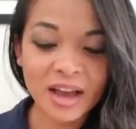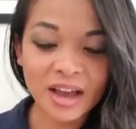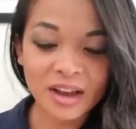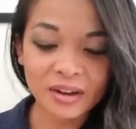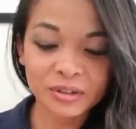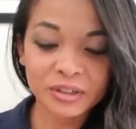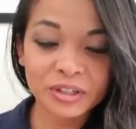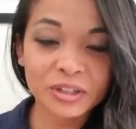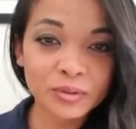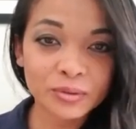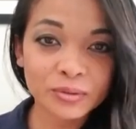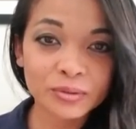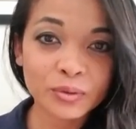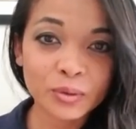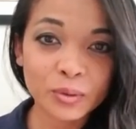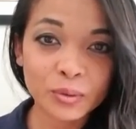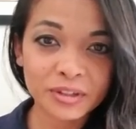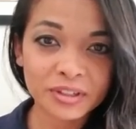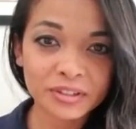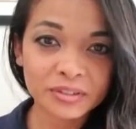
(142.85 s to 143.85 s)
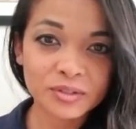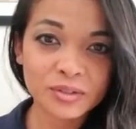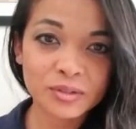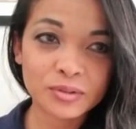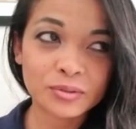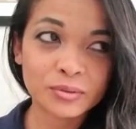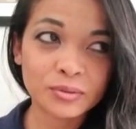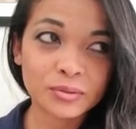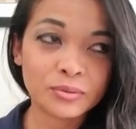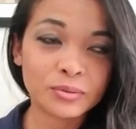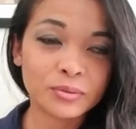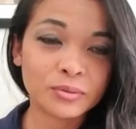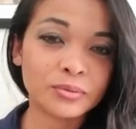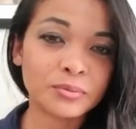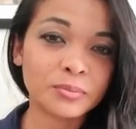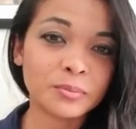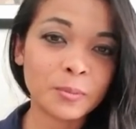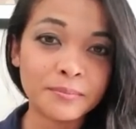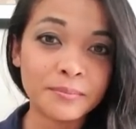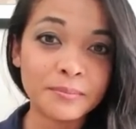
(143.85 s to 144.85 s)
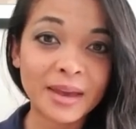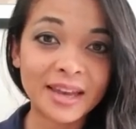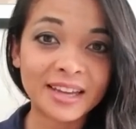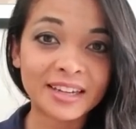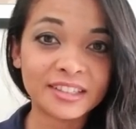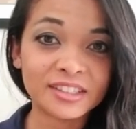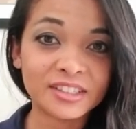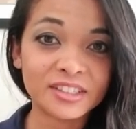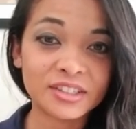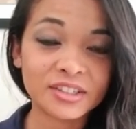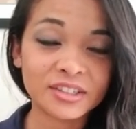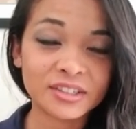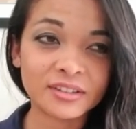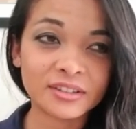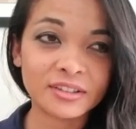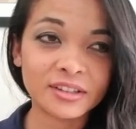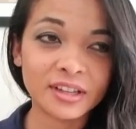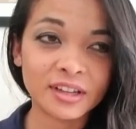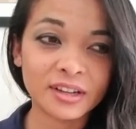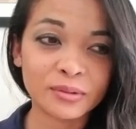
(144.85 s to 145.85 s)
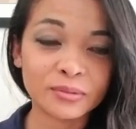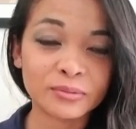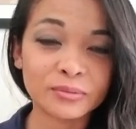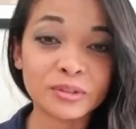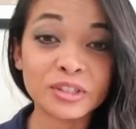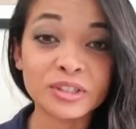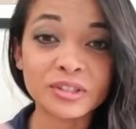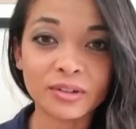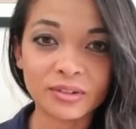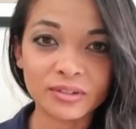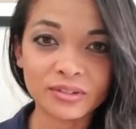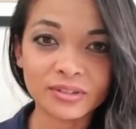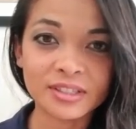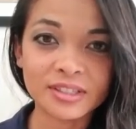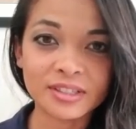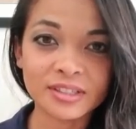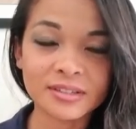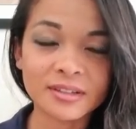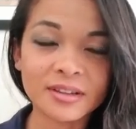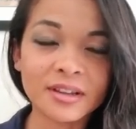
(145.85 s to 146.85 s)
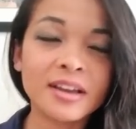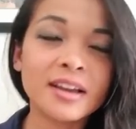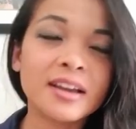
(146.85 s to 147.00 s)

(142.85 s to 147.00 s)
How are you going to manage the results?